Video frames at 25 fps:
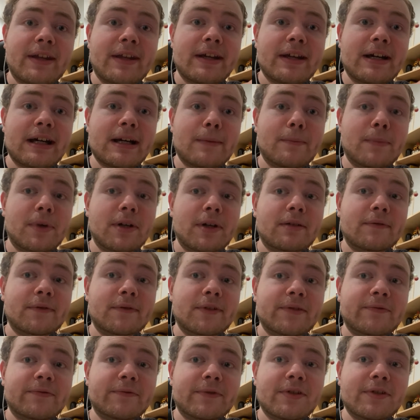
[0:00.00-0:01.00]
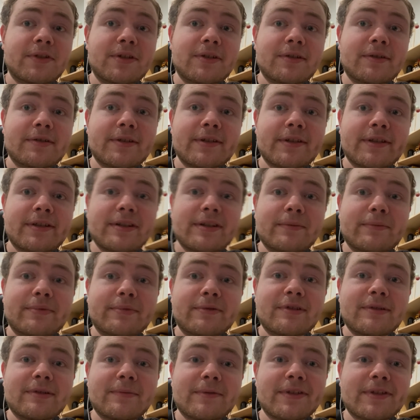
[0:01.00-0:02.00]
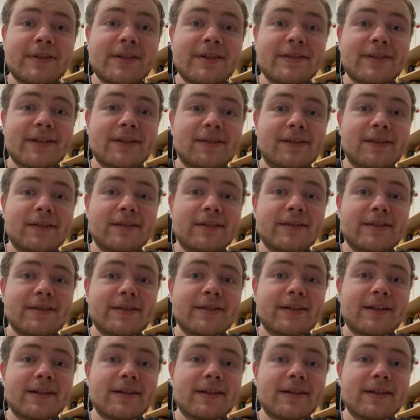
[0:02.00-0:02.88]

I might have done reshoots at some point, but since I did get sick,